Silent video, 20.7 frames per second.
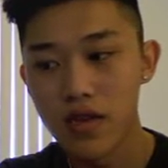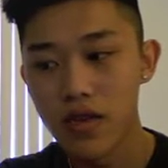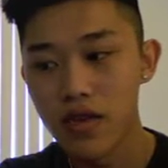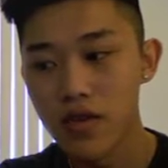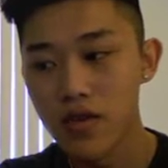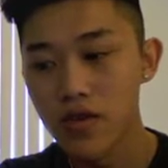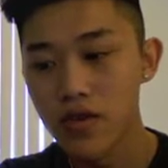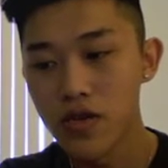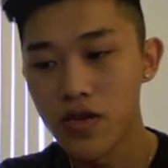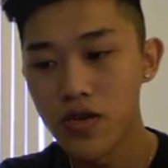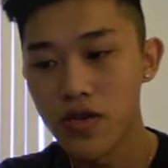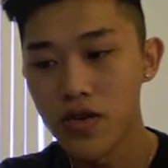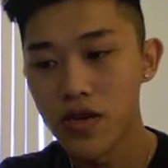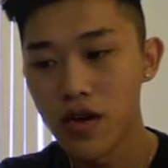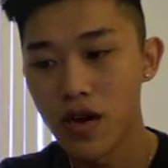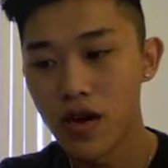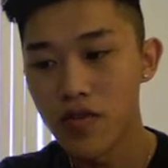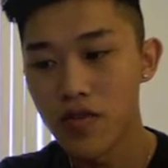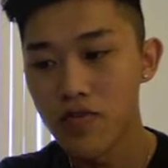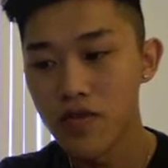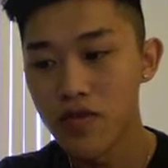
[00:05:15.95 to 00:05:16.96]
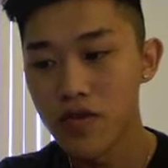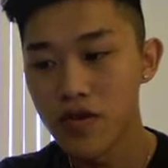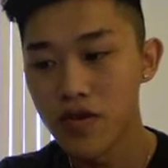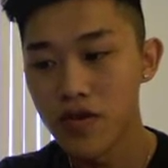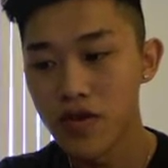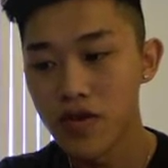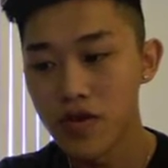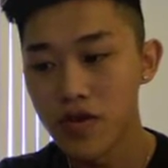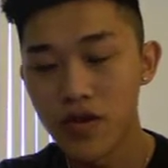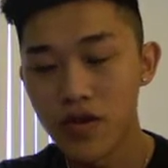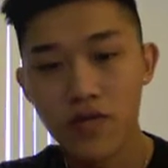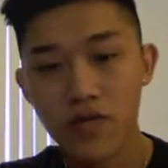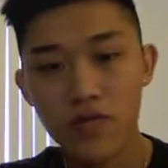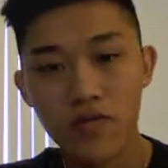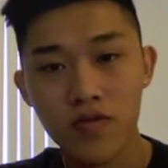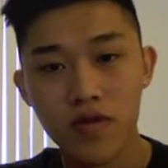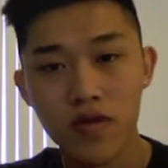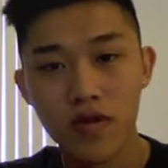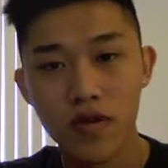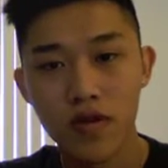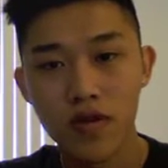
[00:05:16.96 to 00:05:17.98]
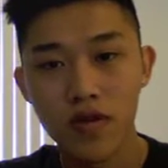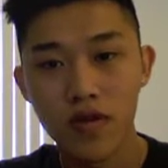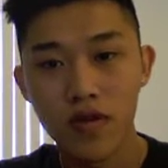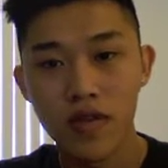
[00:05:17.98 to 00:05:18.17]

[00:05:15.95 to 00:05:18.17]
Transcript: Usually the combos do start